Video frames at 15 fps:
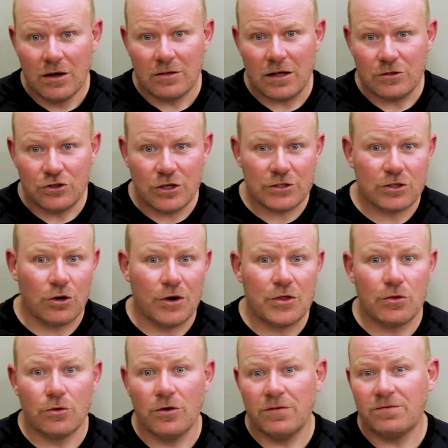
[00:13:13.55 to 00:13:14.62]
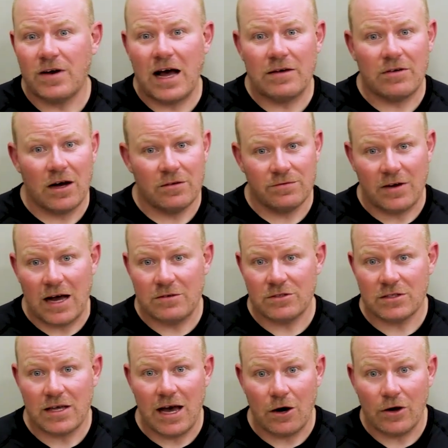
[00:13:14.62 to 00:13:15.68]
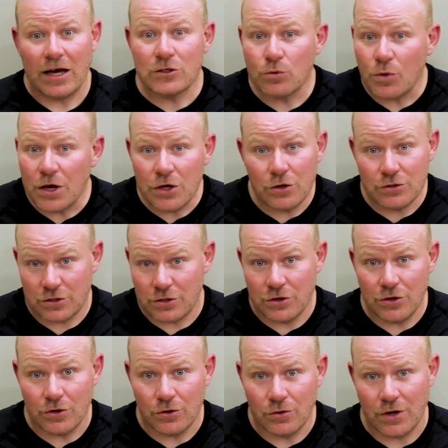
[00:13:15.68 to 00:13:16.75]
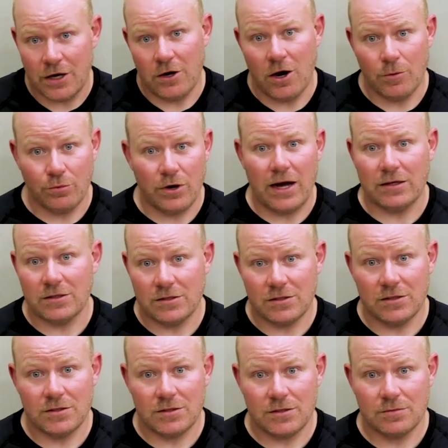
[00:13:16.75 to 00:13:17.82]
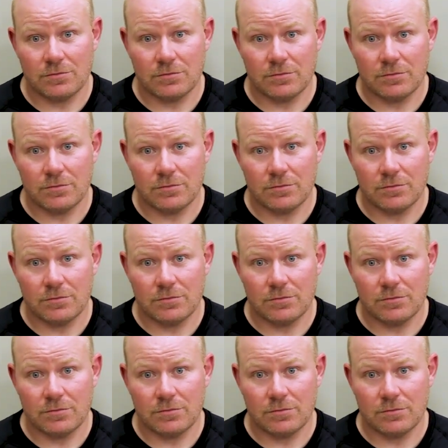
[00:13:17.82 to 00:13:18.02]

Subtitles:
than just going through a 5-on-5 scout, as we used to do in our practices.